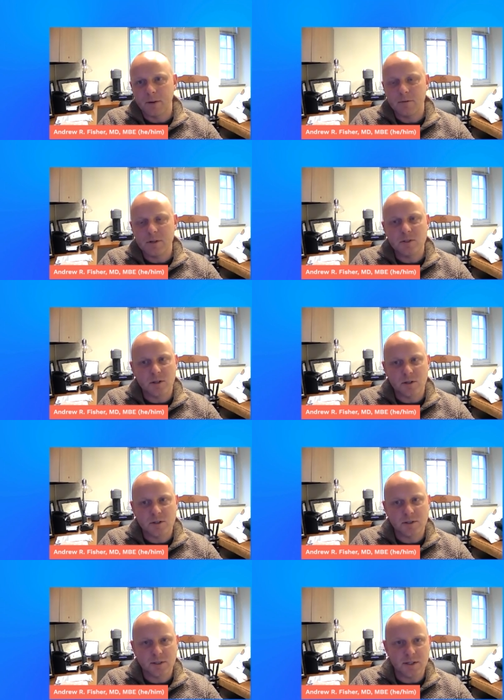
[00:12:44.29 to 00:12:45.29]
my
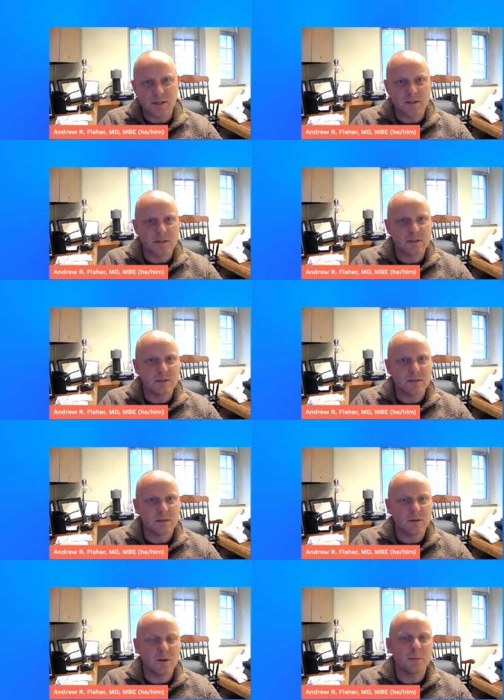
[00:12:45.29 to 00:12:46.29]
research is
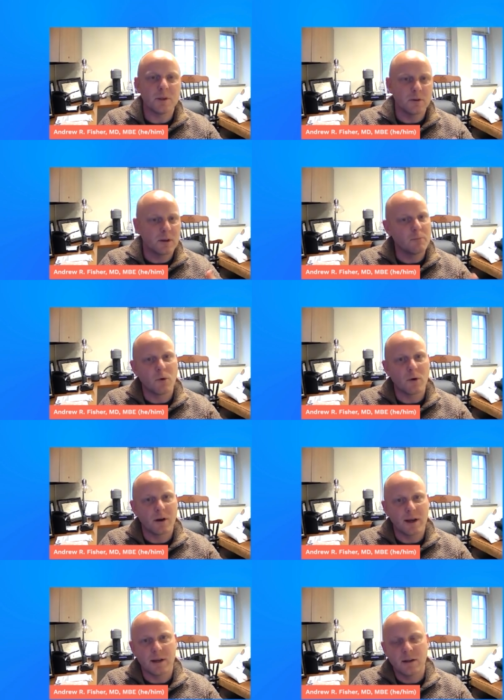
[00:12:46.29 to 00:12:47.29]
going to be looking
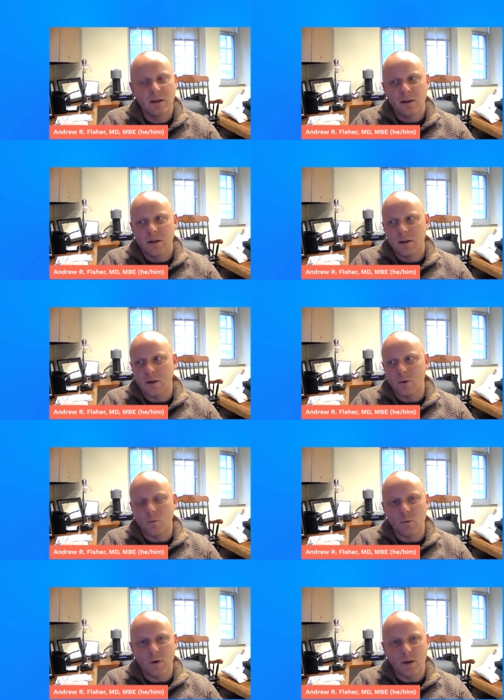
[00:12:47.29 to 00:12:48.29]
more at, you
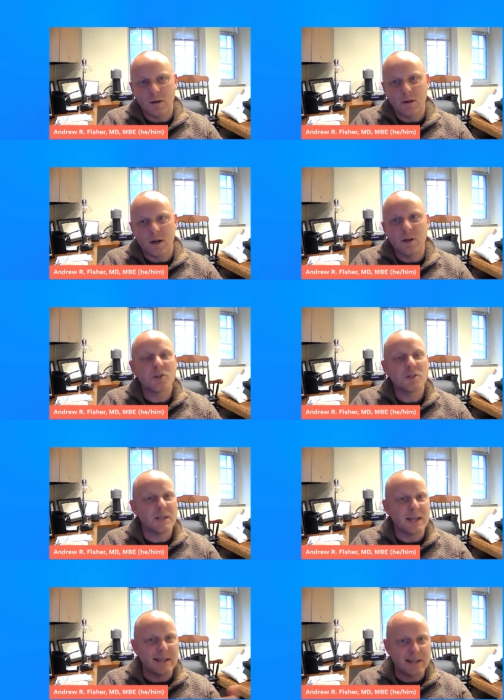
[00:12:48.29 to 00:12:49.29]
know, what
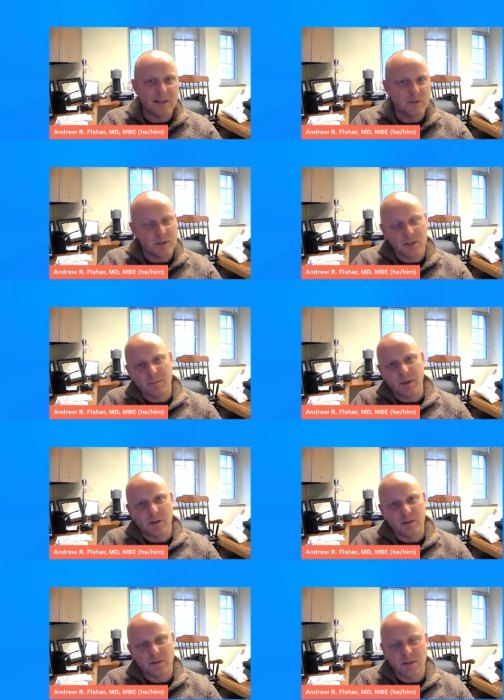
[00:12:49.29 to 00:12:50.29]
understanding those
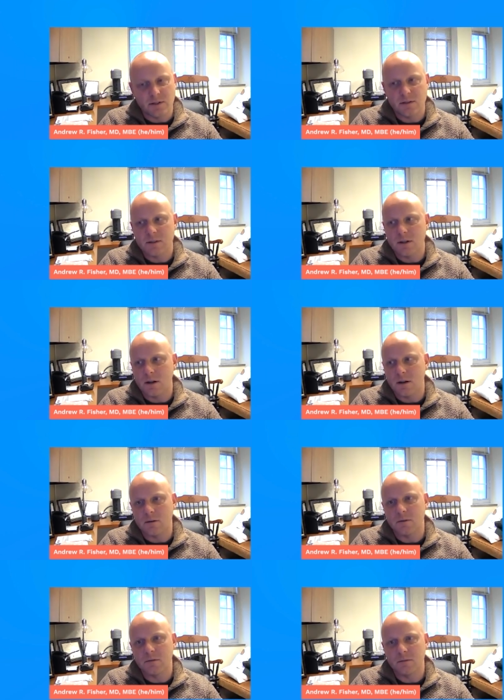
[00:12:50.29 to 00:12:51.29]
experiences
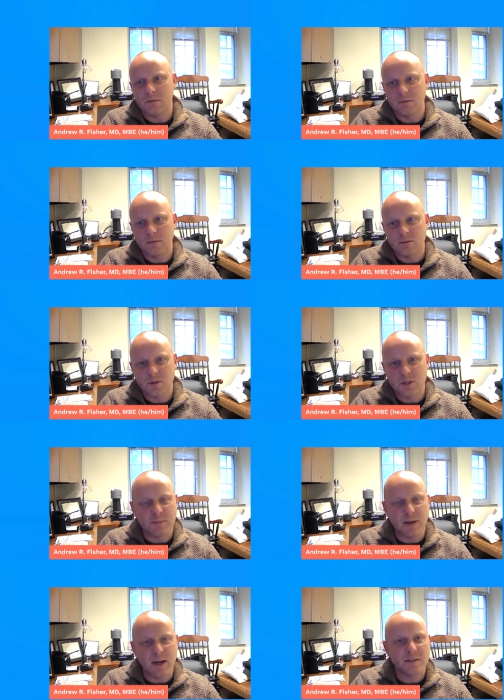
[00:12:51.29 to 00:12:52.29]
of
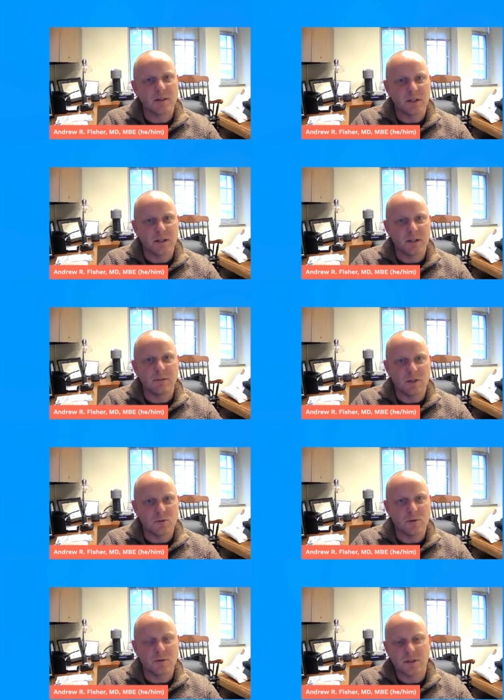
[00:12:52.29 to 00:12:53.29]
transmasculine
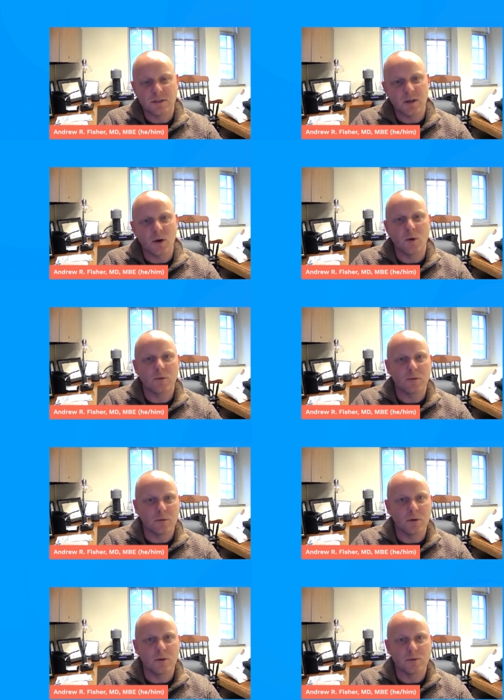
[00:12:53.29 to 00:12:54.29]
individuals as they go
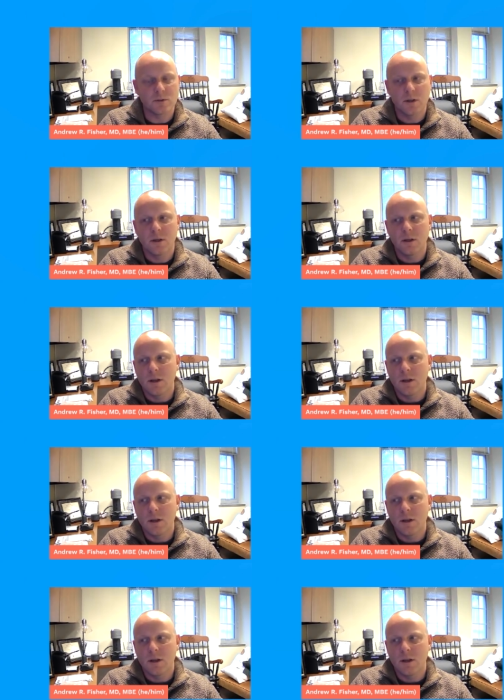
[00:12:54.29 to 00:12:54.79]
through those